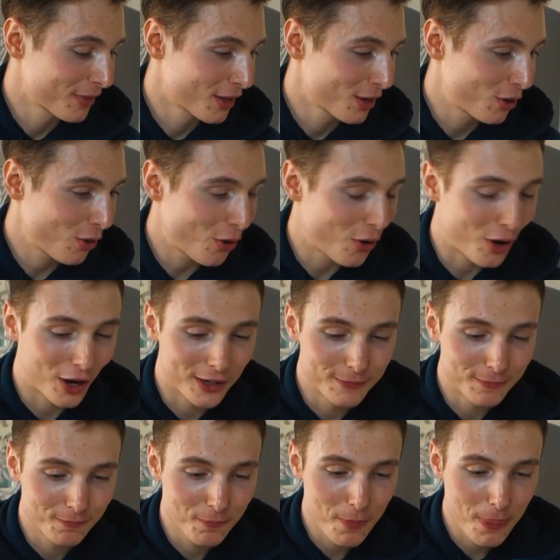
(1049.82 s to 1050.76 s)
Cool.
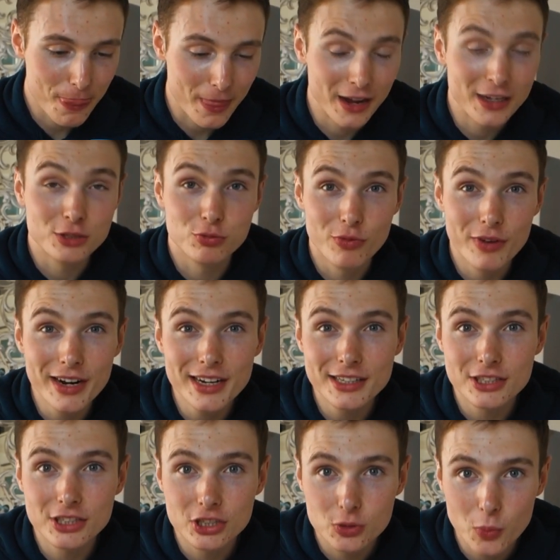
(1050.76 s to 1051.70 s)
It's
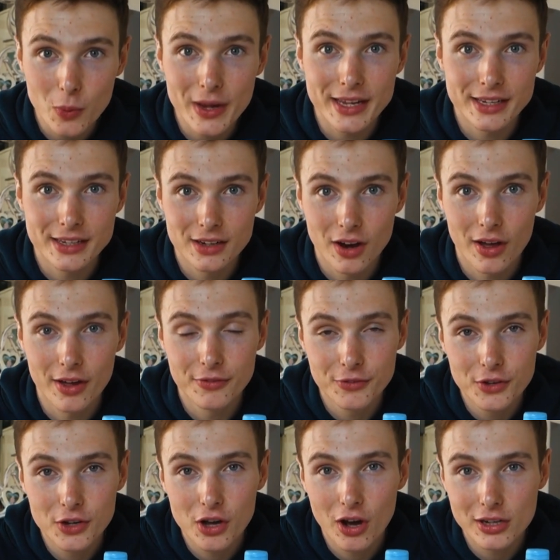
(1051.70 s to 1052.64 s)
really sweet. Like if
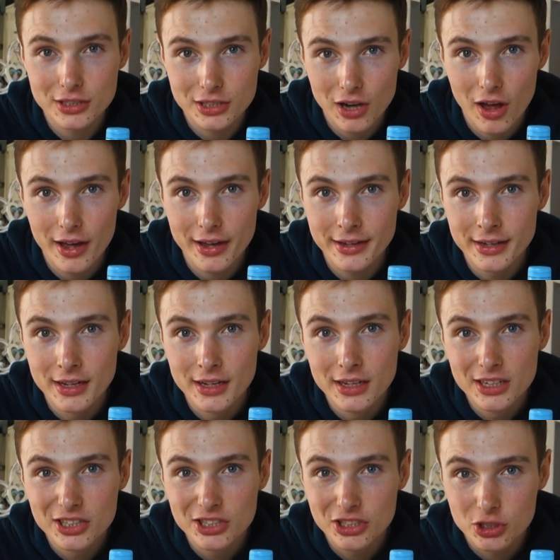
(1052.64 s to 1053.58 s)
you guys like
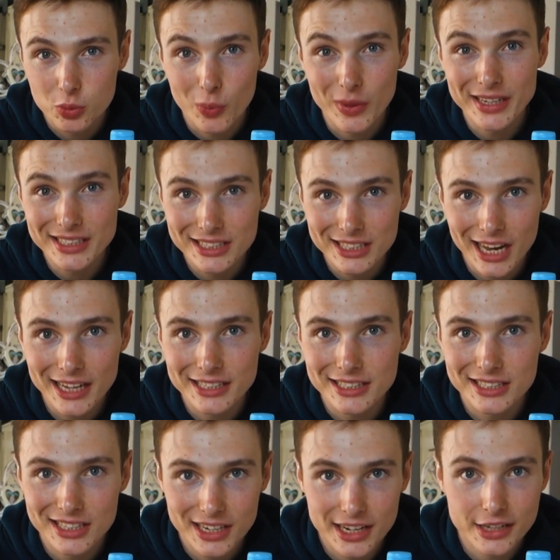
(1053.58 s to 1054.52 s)
sweet
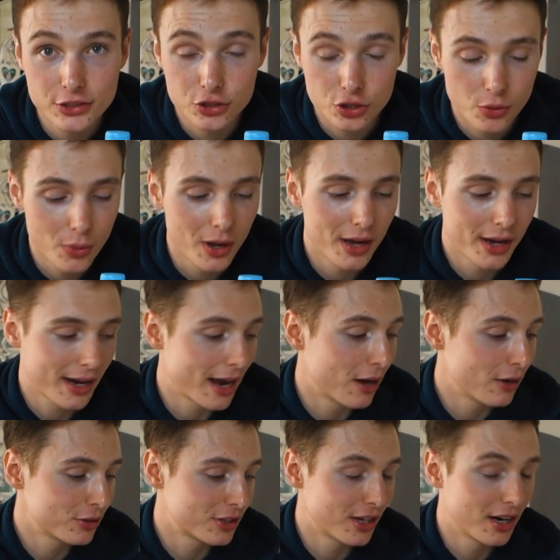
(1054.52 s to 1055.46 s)
tasting
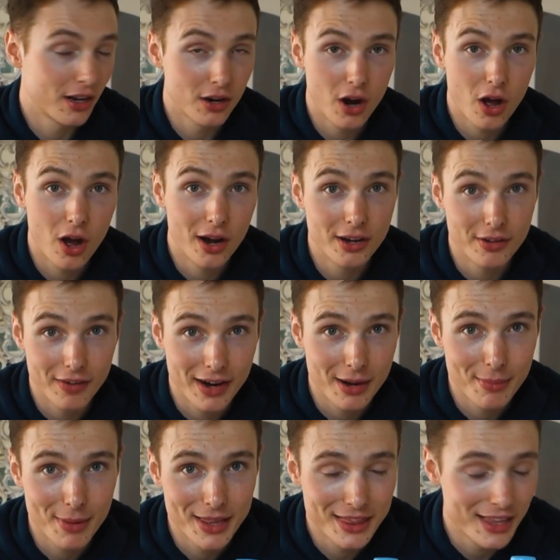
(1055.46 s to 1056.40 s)
intra-workouts, then I would highly
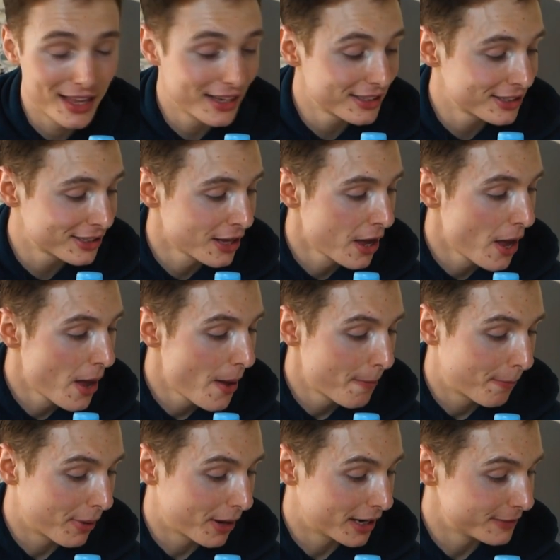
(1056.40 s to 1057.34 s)
recommend this.
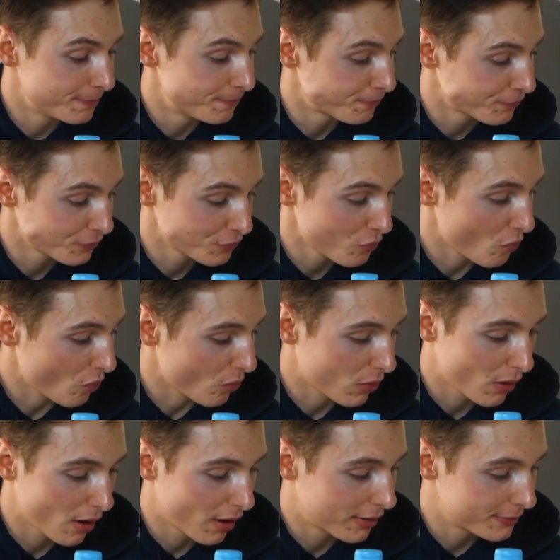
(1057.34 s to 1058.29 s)
But
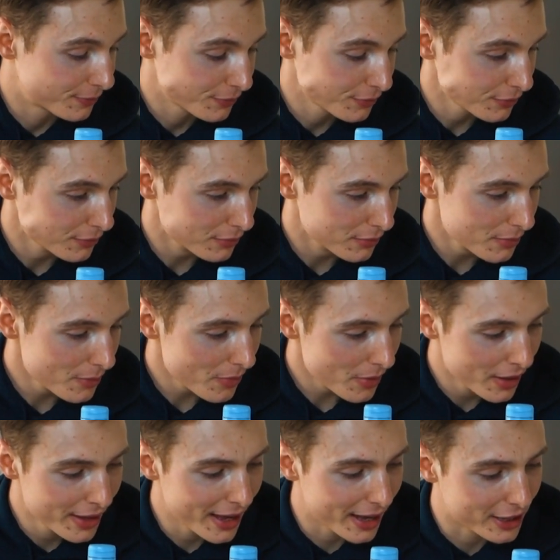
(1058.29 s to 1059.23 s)

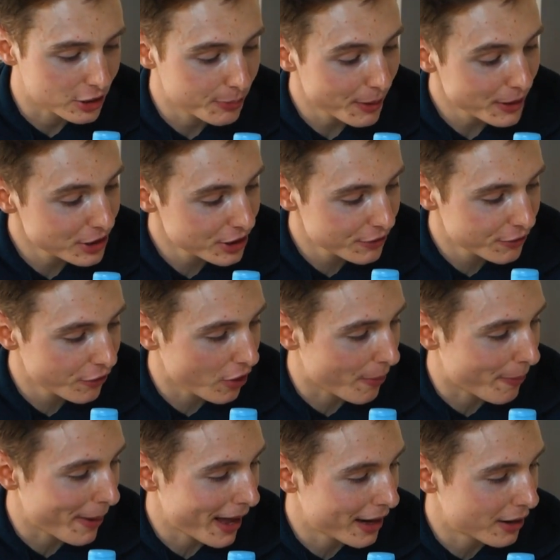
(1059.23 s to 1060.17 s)
yeah, especially for the
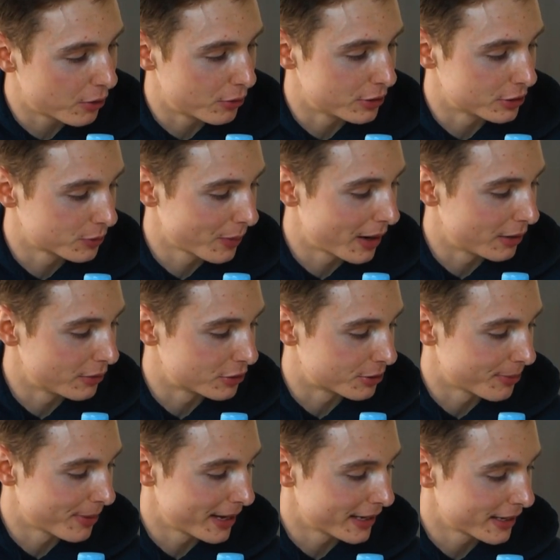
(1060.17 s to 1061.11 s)
panel as well,
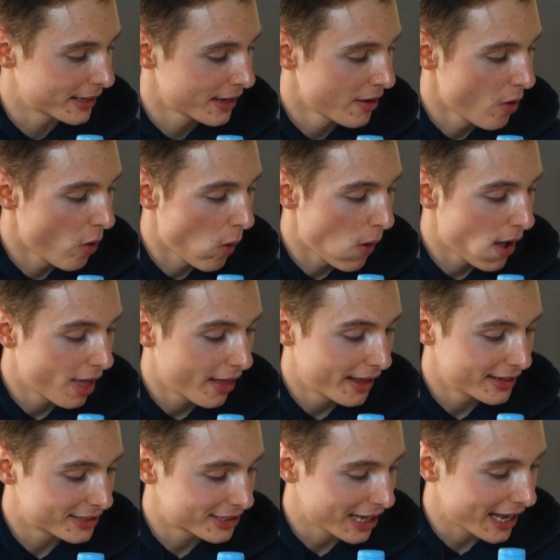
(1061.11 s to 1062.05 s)
to make
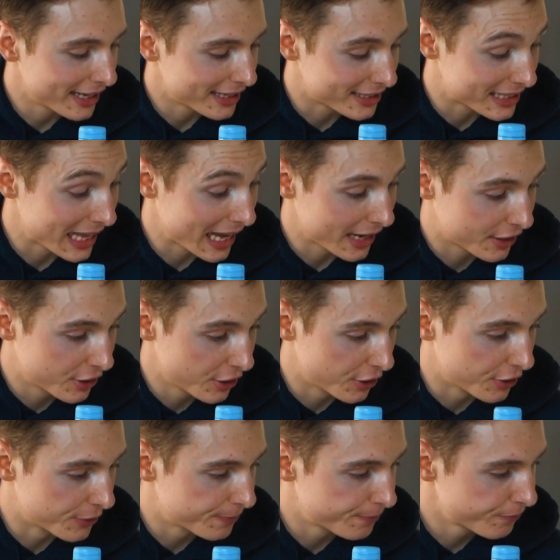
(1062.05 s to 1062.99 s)
it taste that
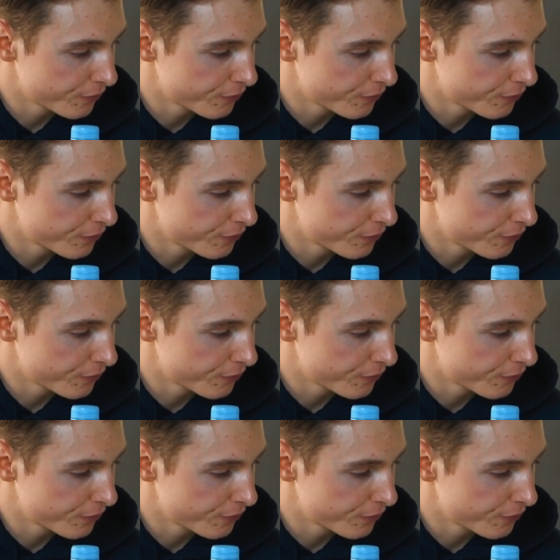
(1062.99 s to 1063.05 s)
good.